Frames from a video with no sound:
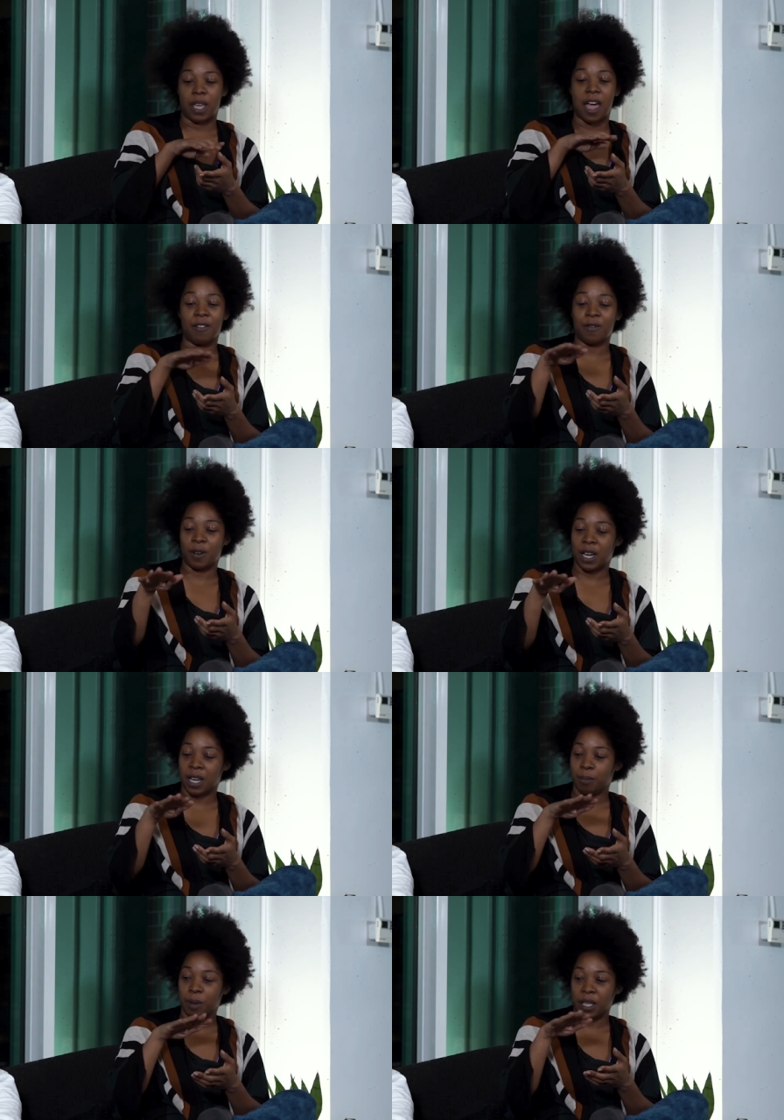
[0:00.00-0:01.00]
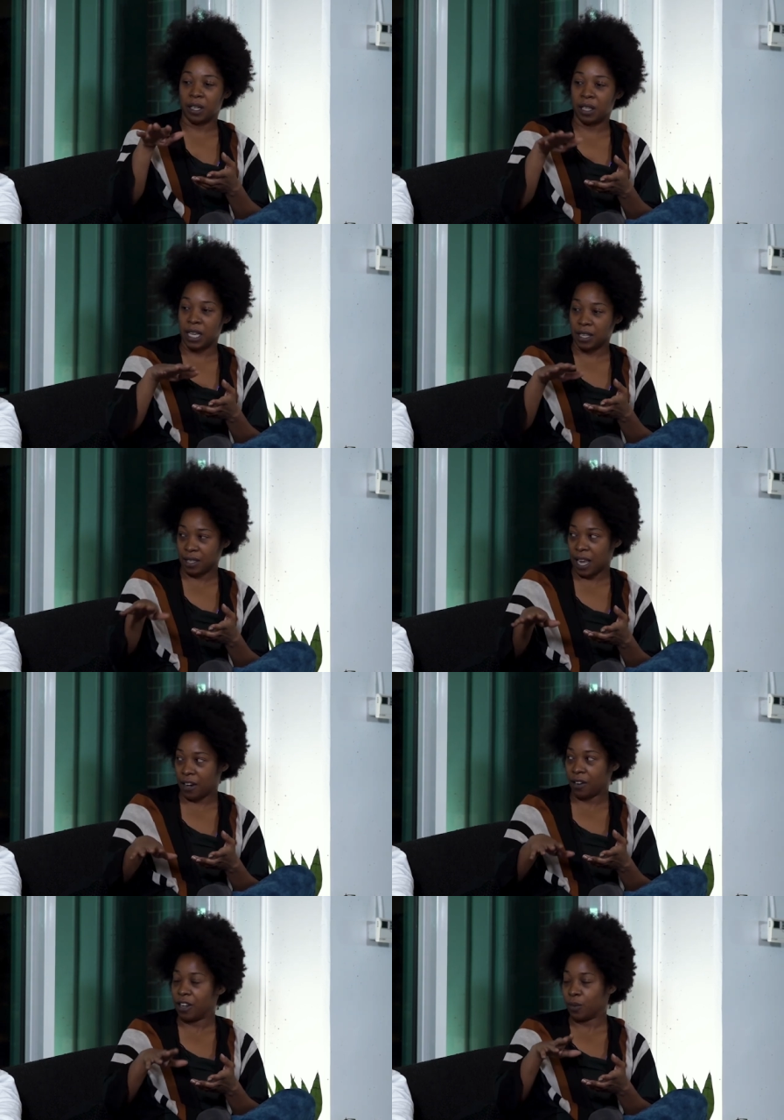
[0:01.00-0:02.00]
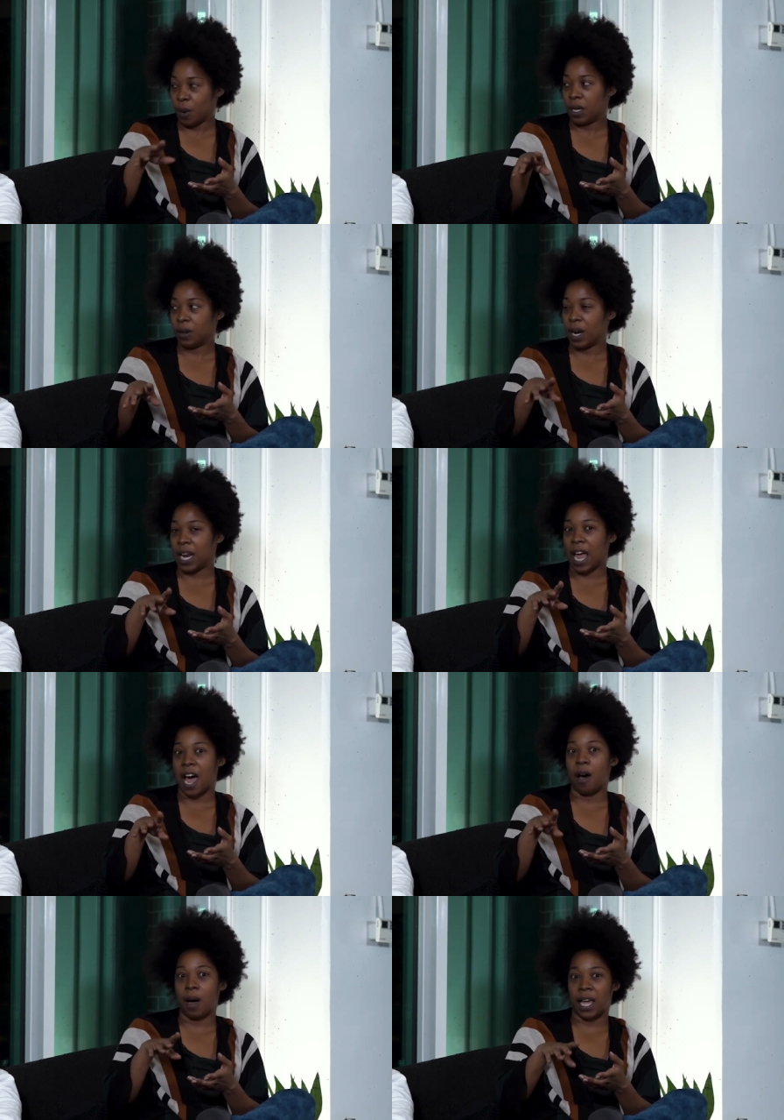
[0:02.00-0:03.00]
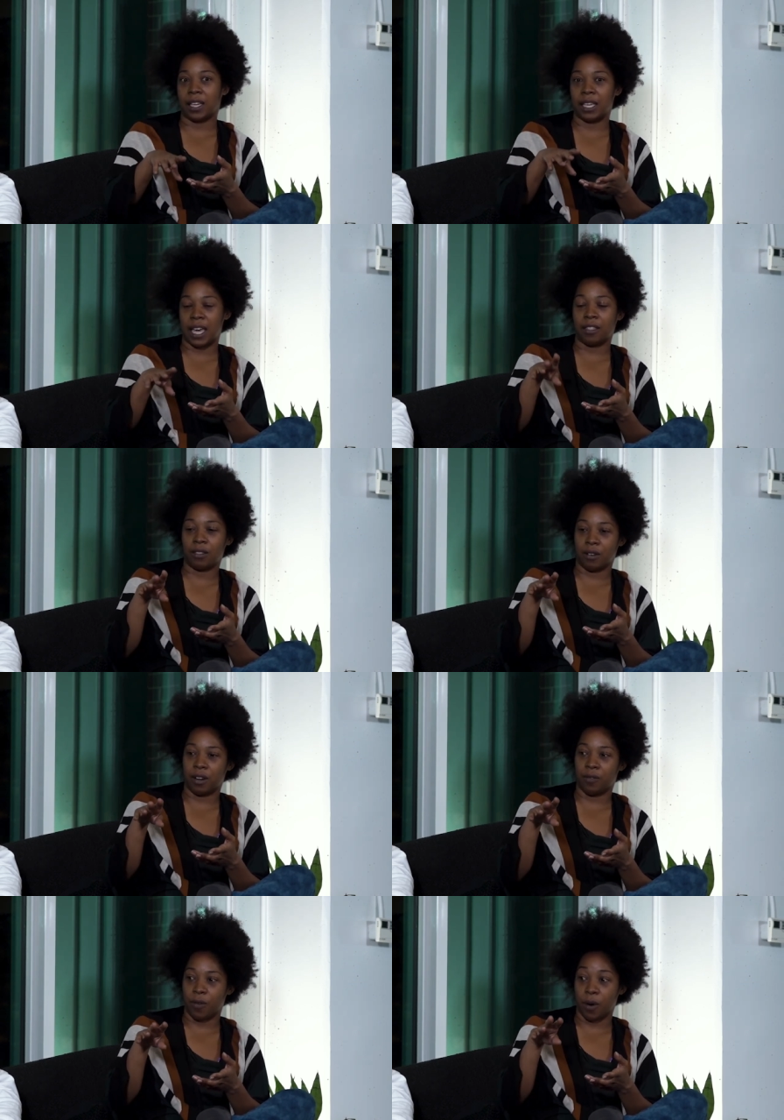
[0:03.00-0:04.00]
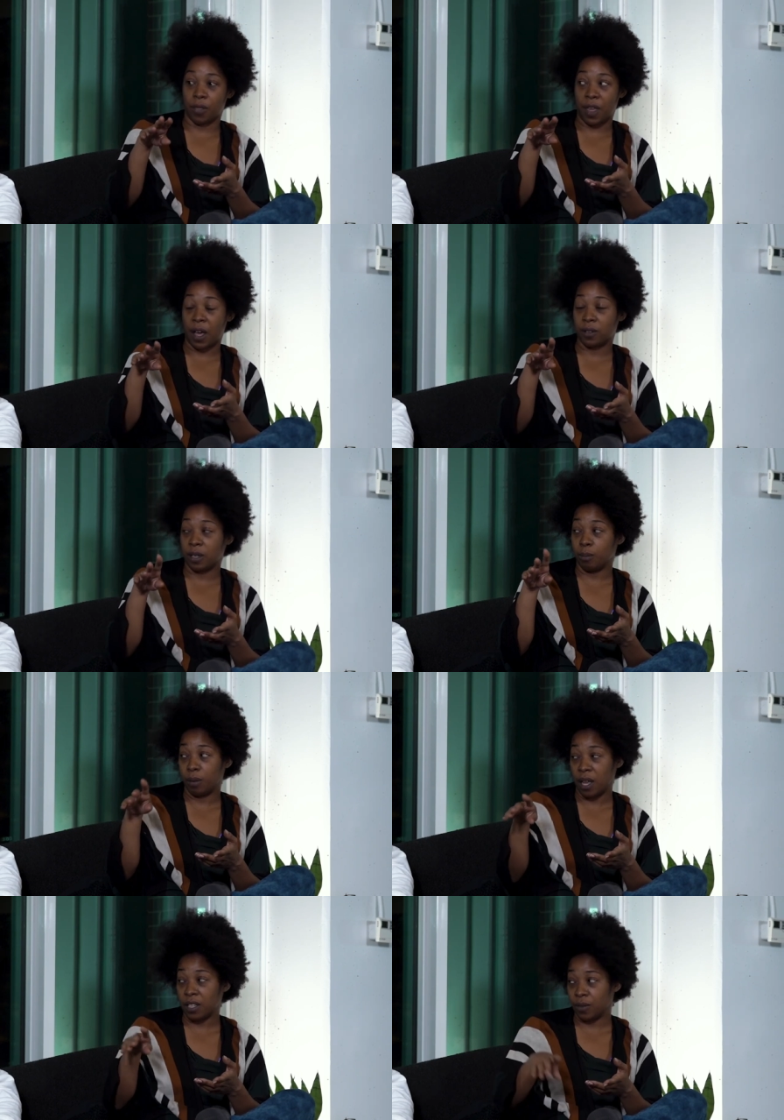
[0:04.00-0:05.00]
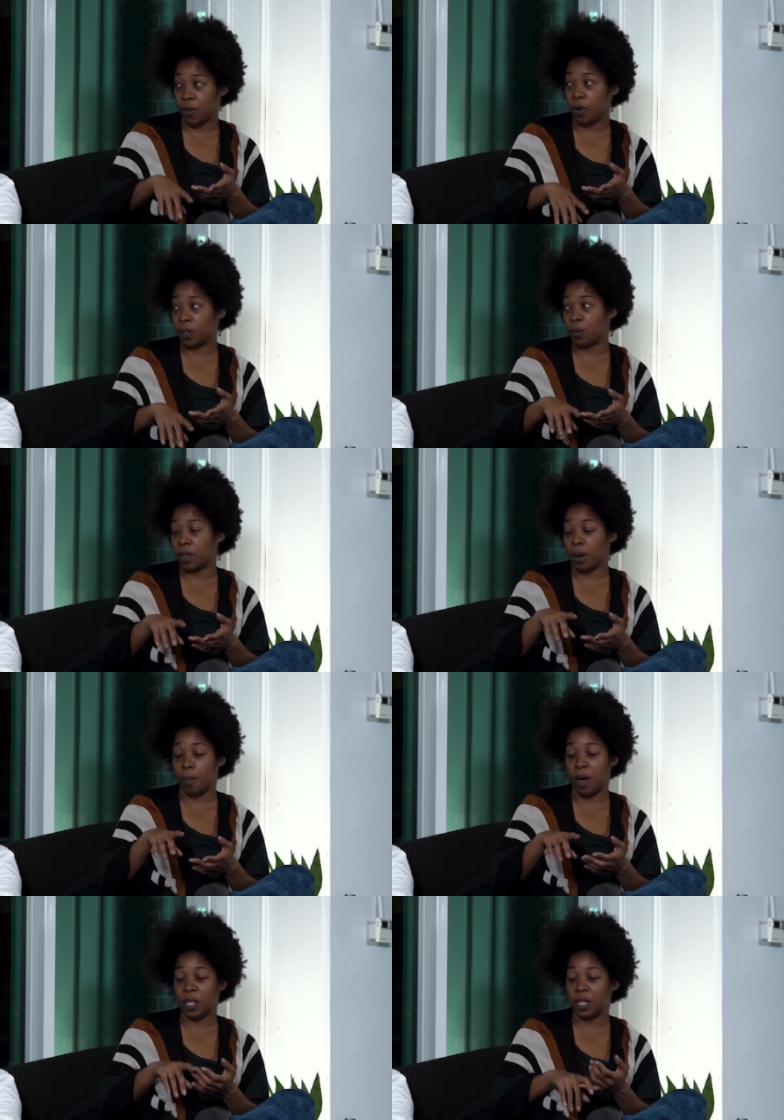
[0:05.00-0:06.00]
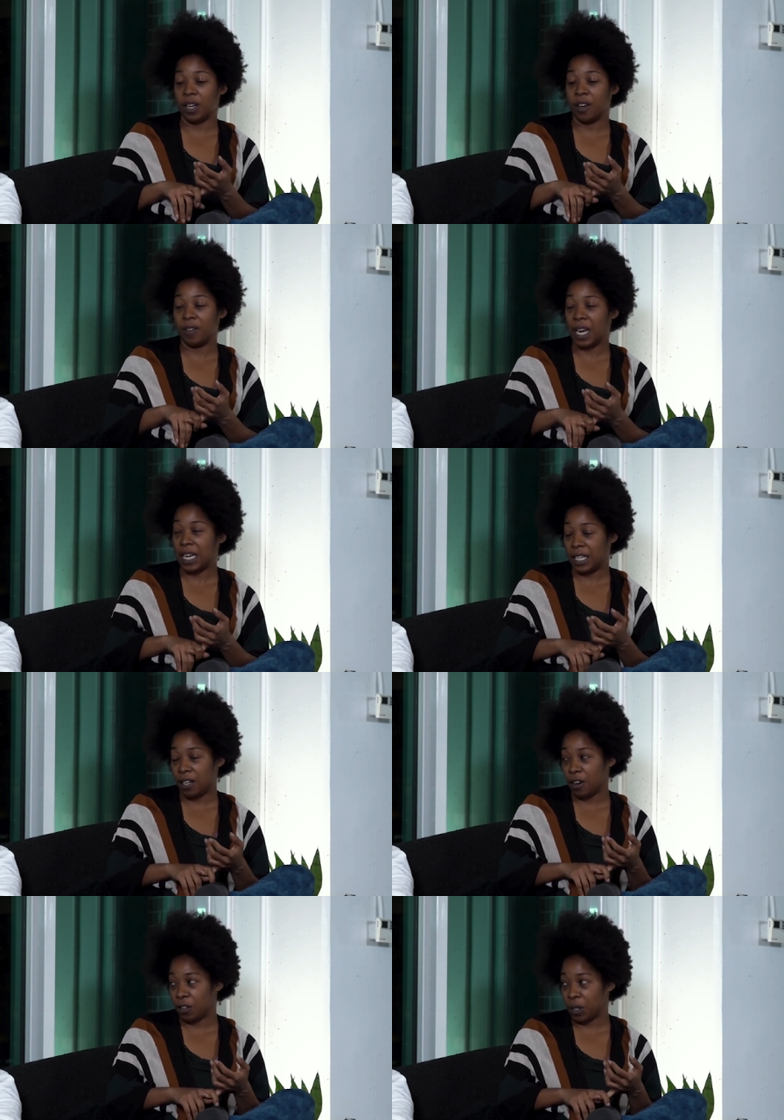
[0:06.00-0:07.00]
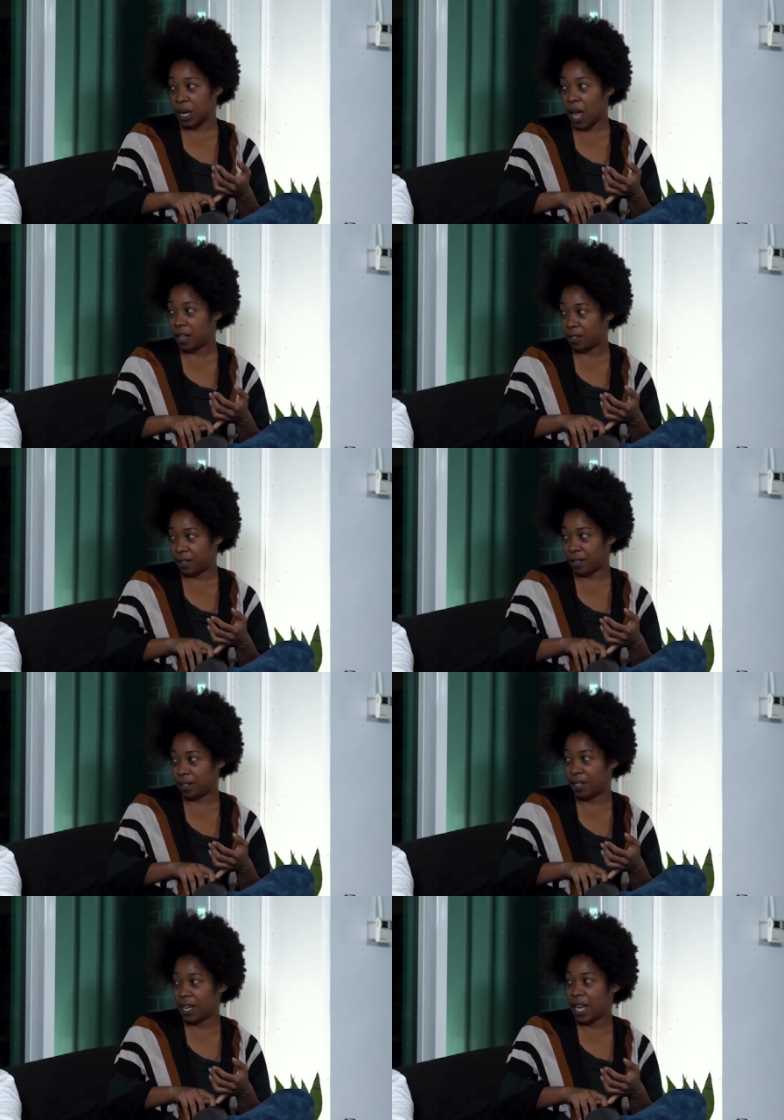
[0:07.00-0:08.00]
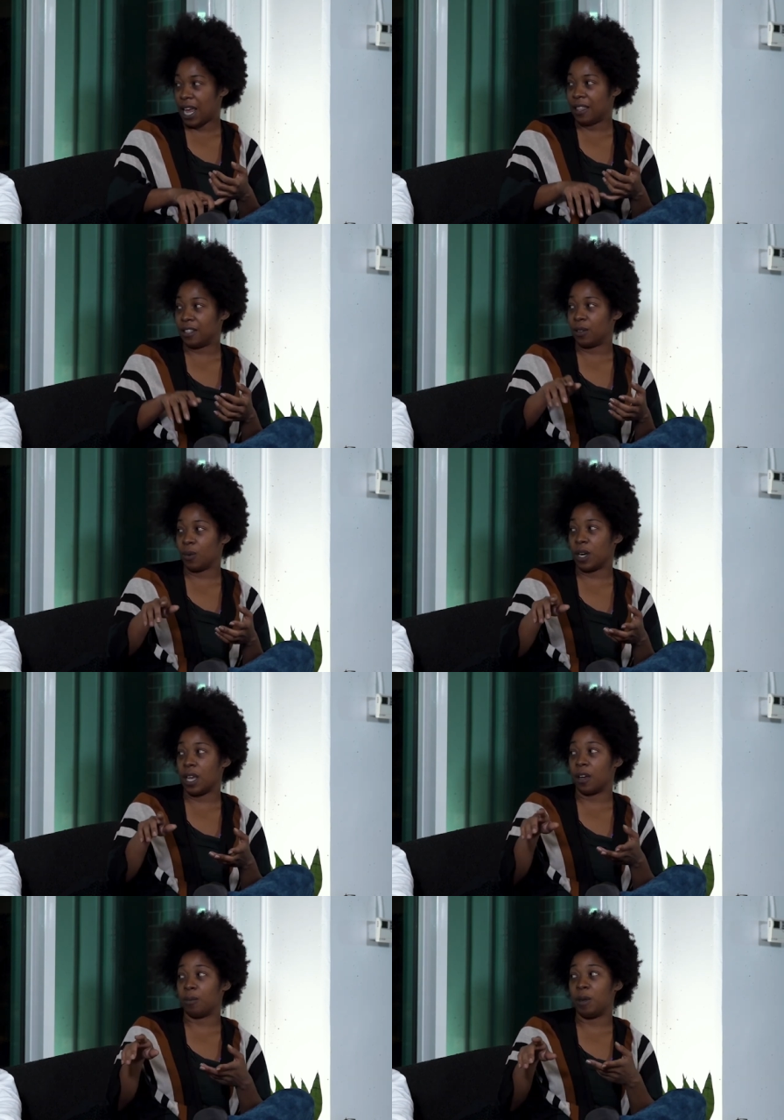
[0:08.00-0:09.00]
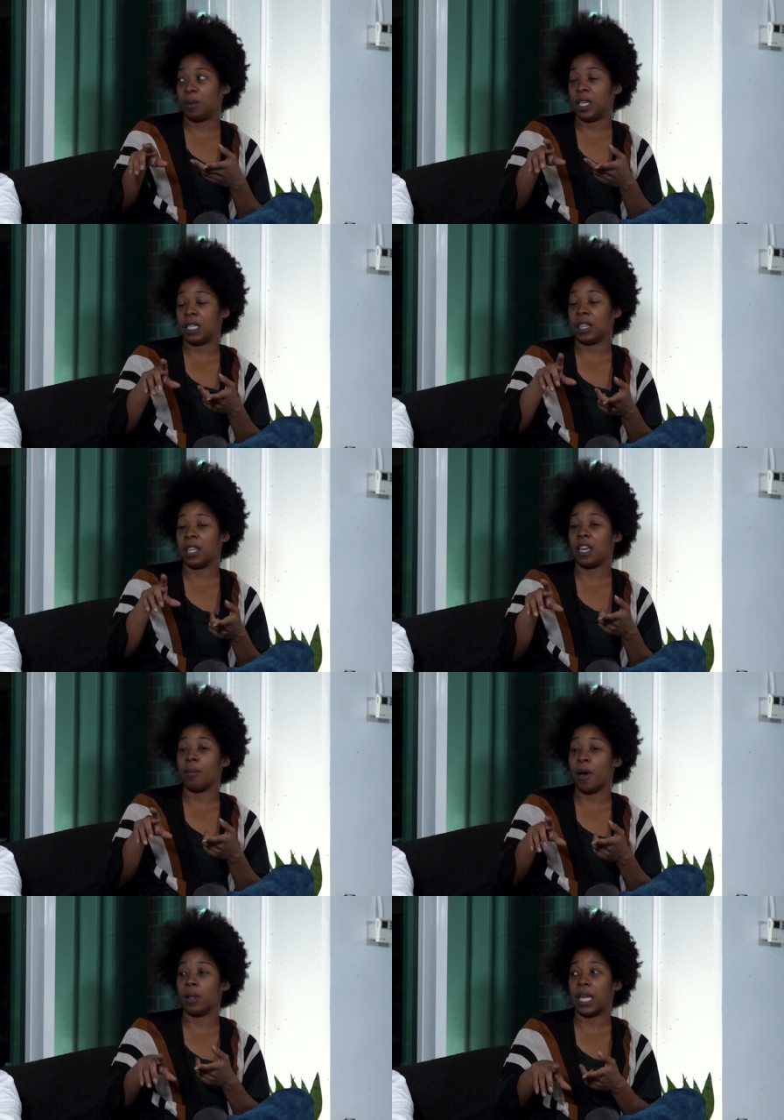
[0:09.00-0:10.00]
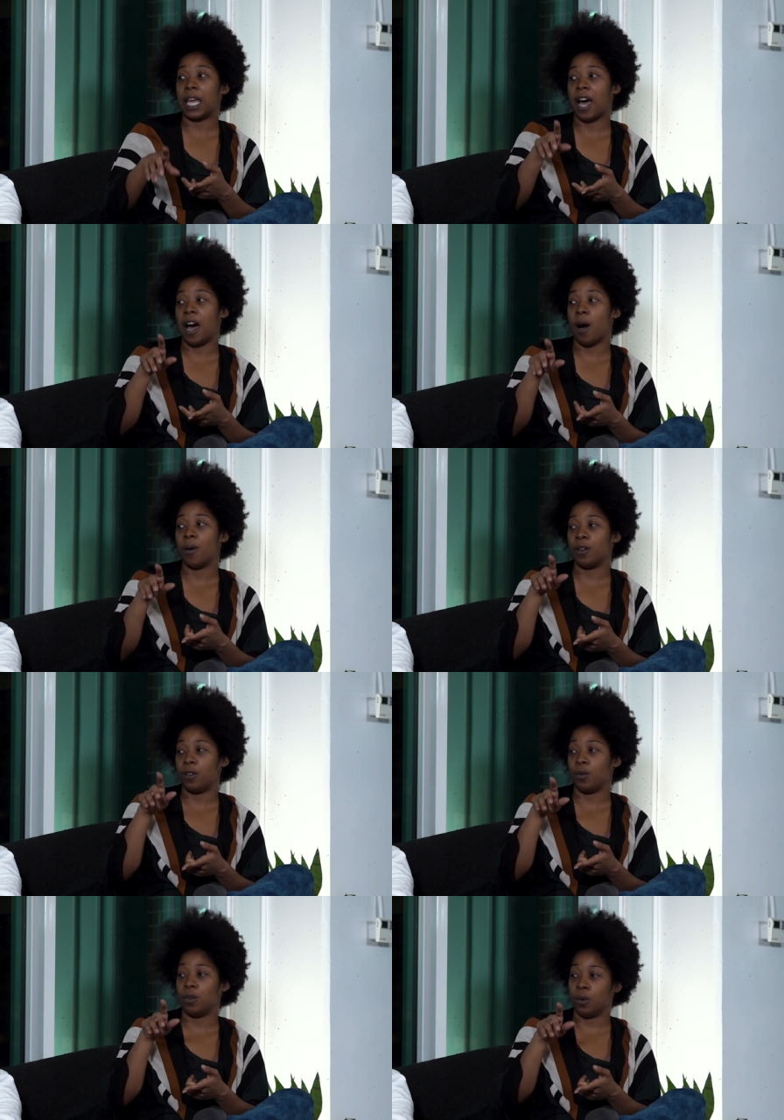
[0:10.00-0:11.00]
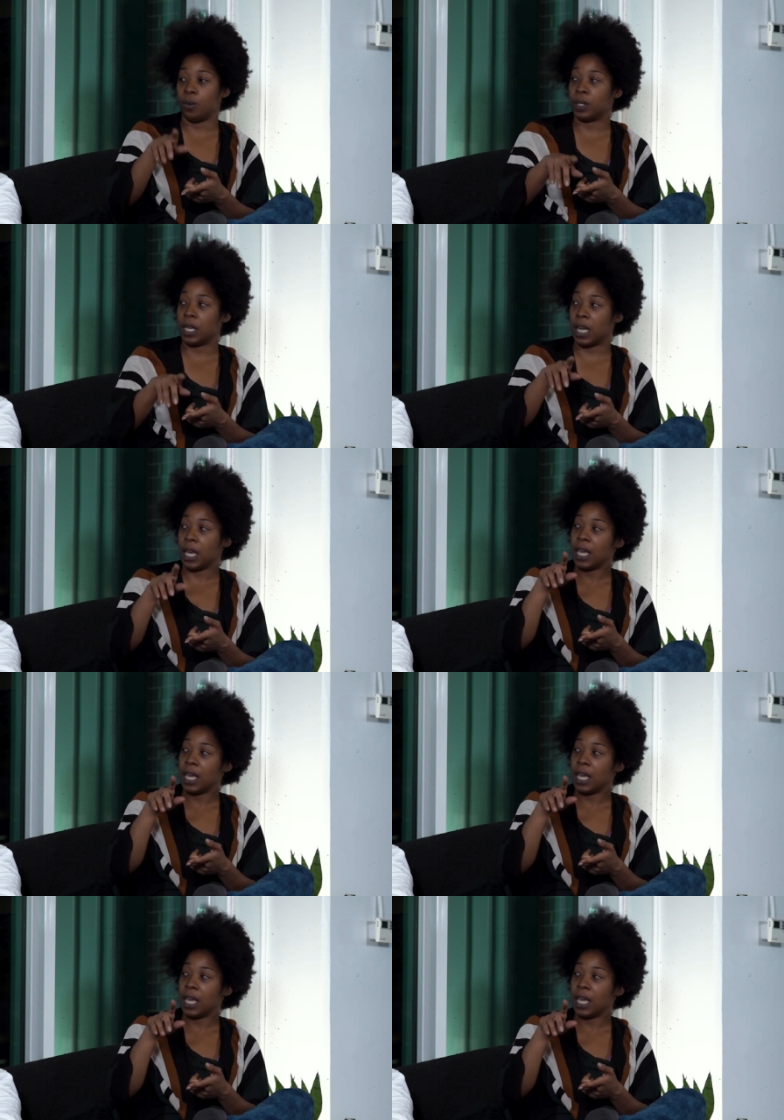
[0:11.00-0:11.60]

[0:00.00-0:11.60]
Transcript: Every political insider is wondering how I could get 34,000 plus votes with a budget of $1,900. And this is where young people need to think about like, how are you using